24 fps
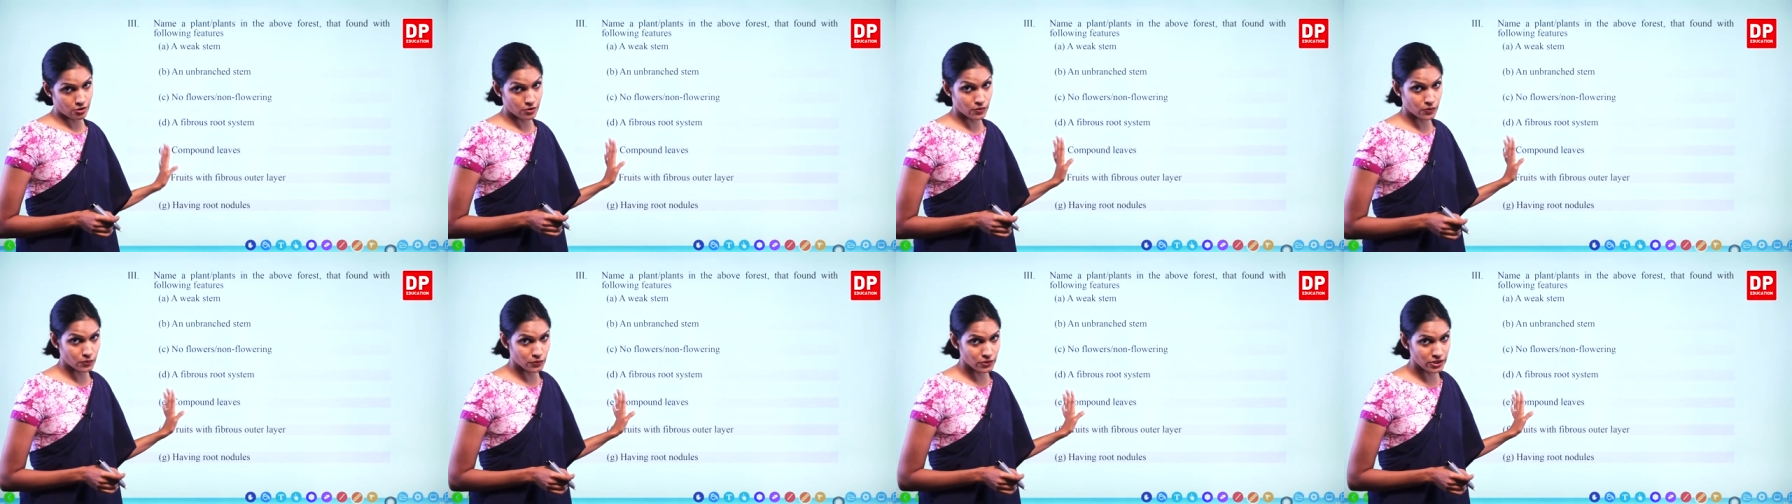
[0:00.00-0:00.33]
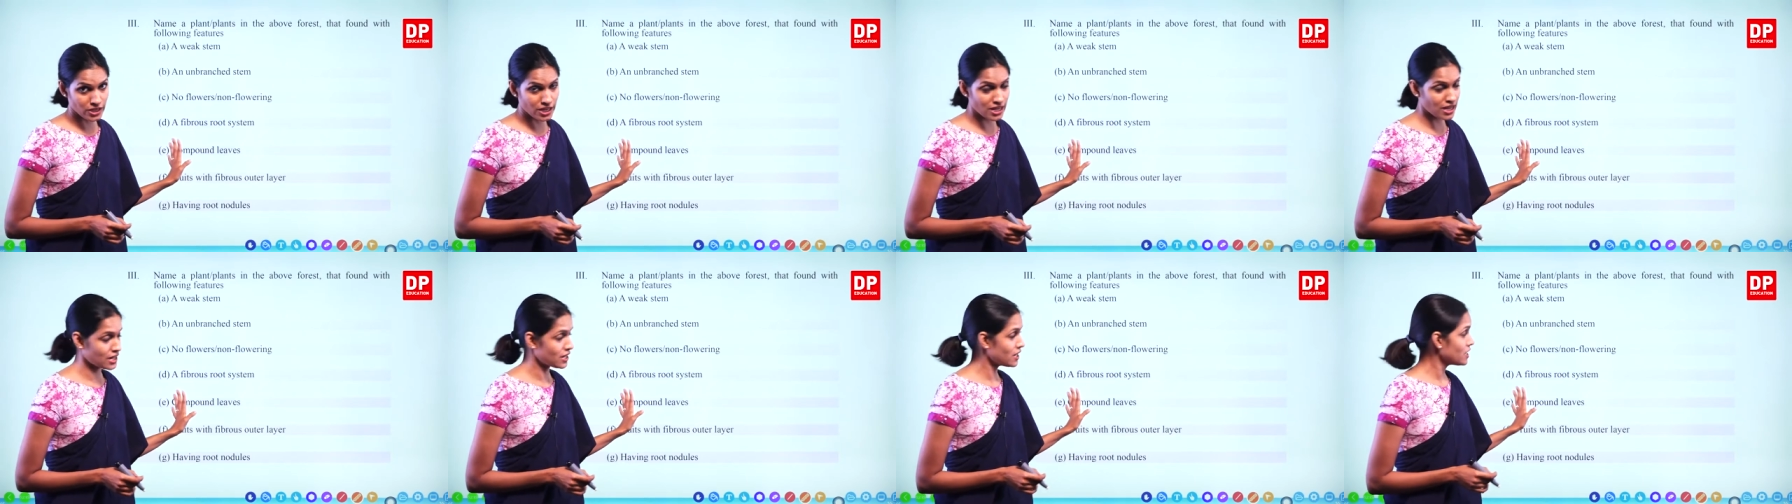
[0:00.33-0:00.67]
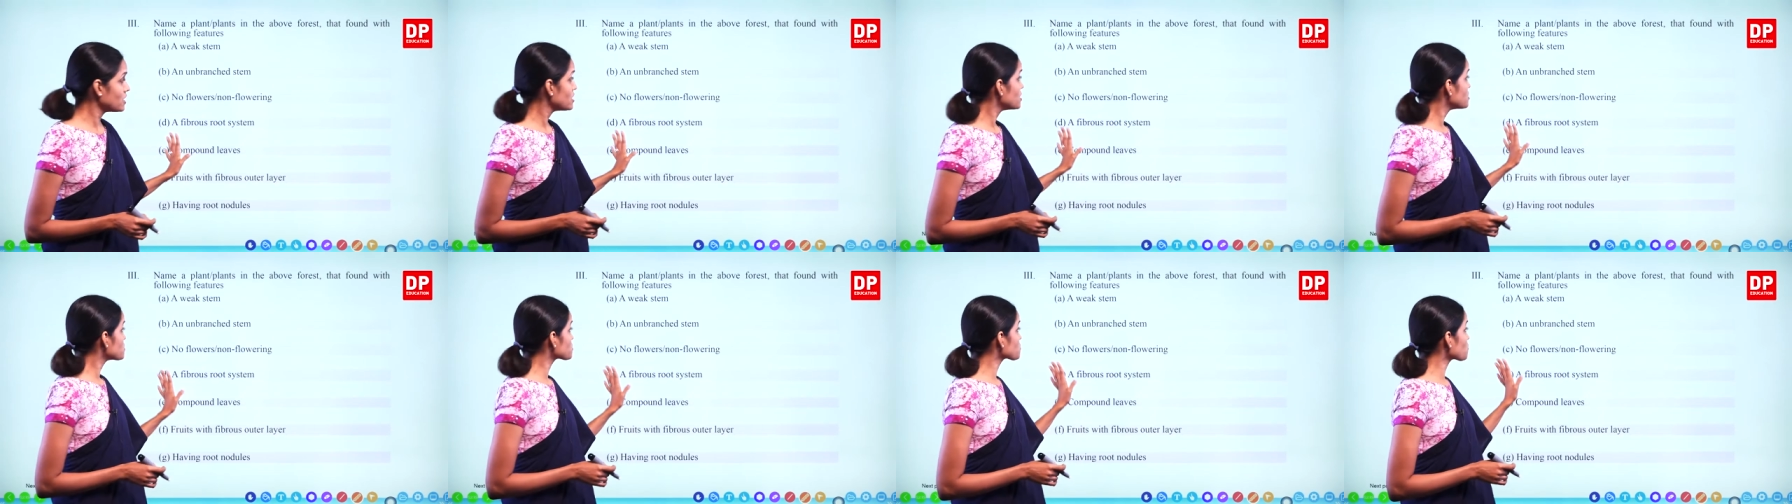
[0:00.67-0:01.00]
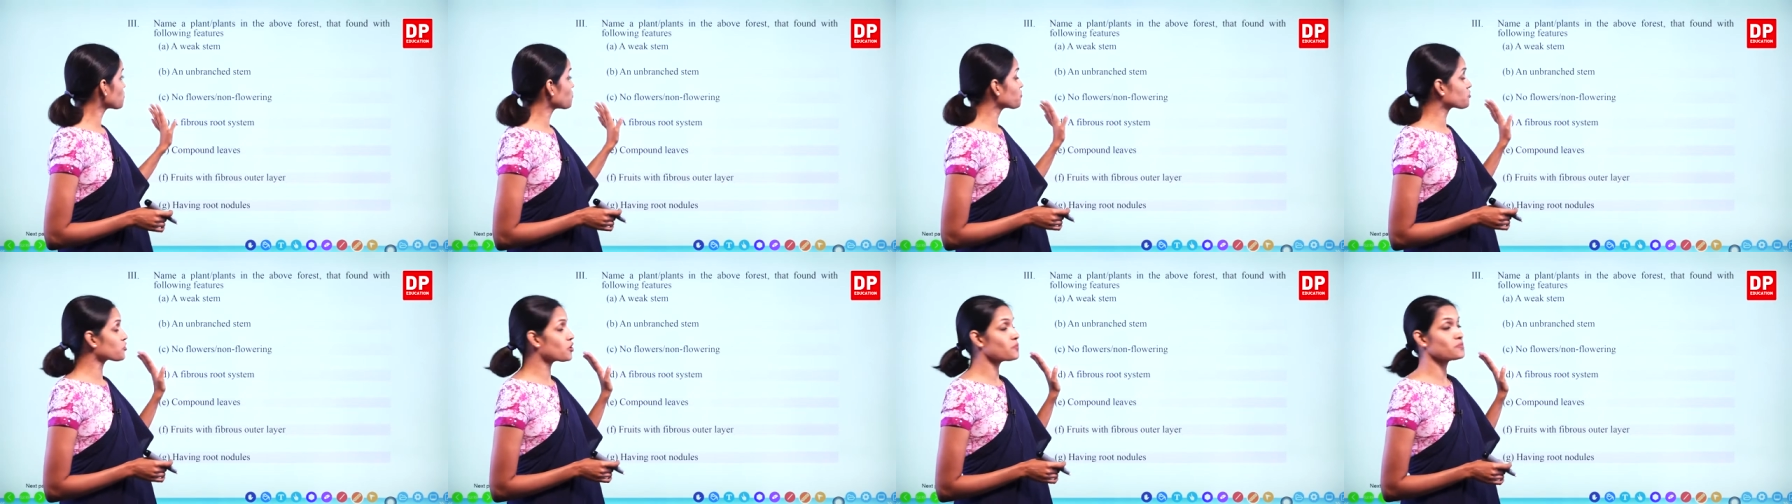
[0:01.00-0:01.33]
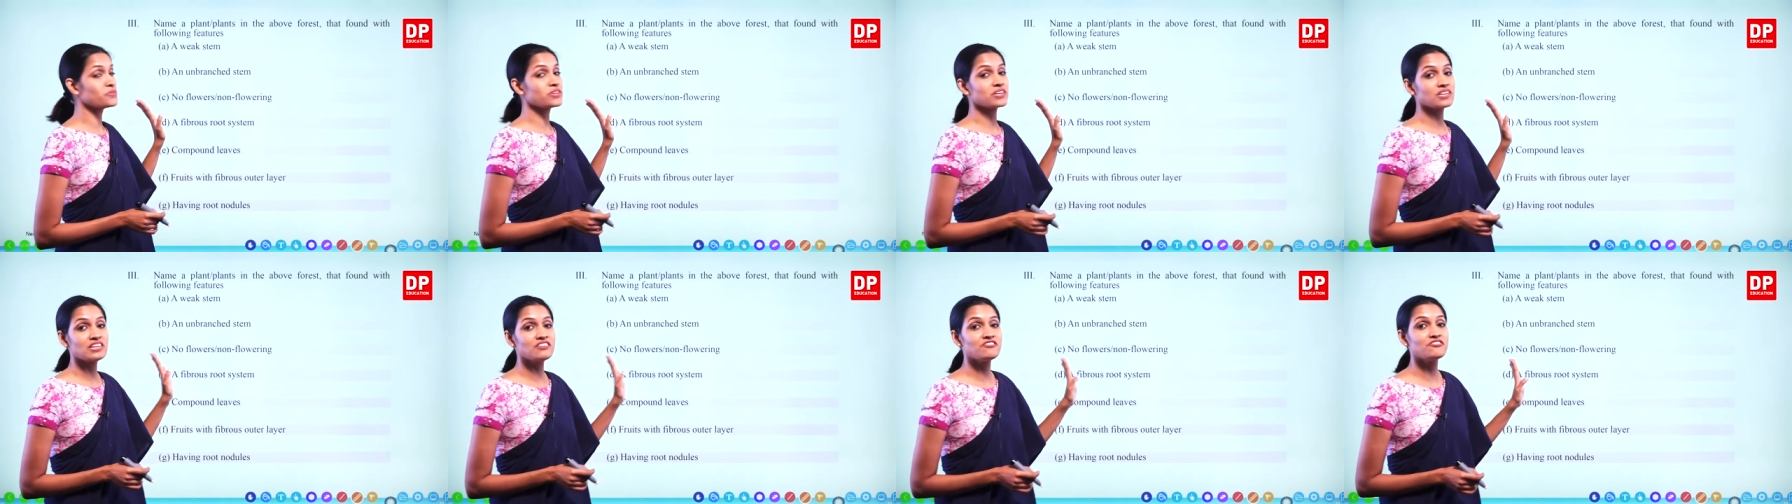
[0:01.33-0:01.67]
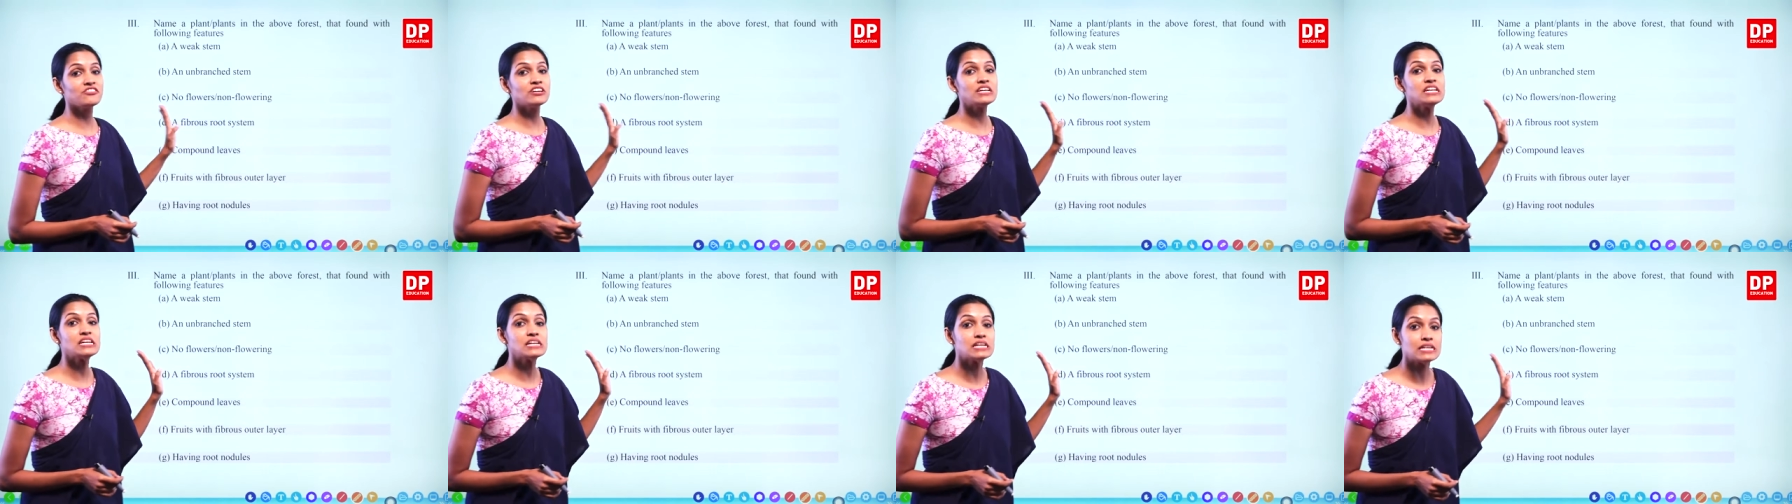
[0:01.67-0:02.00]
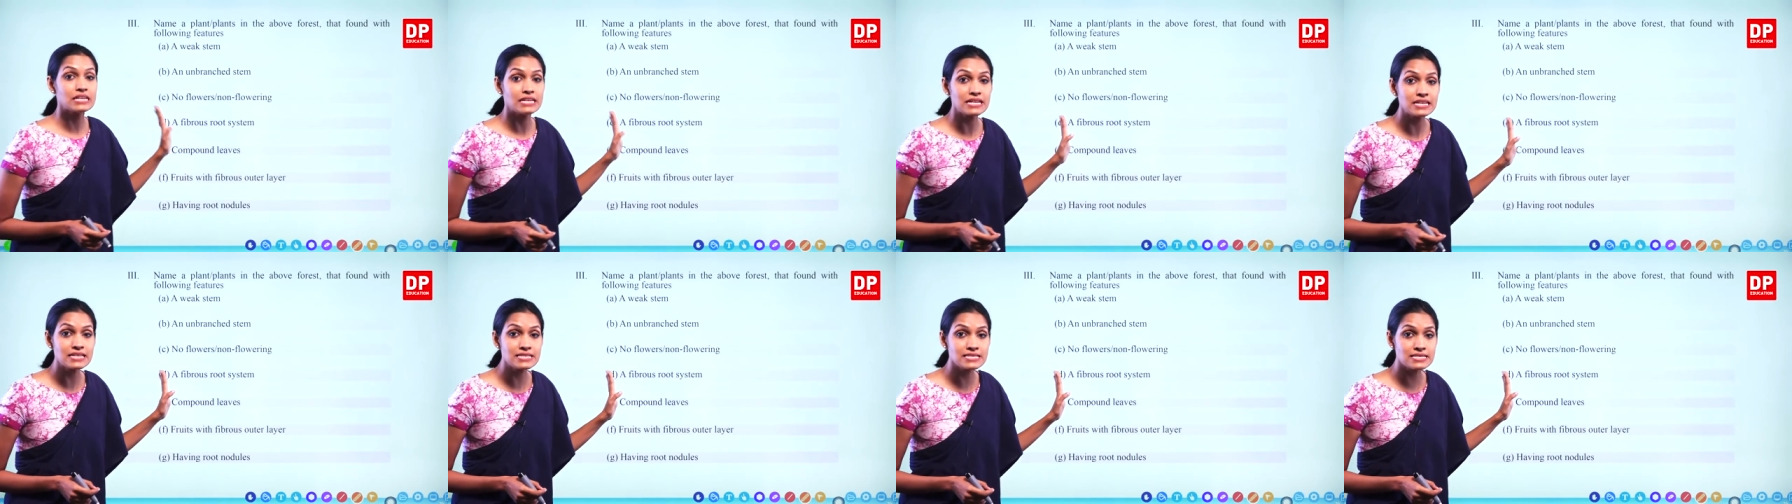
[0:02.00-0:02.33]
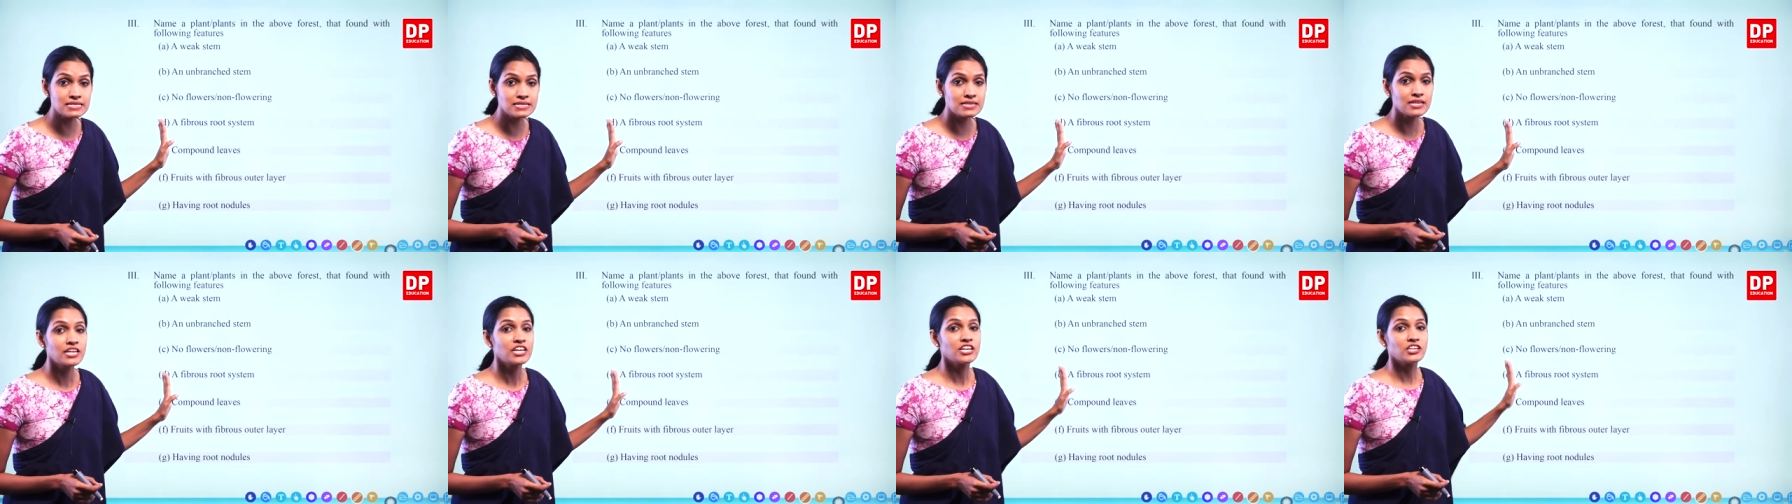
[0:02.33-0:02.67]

Okay, so from the given list,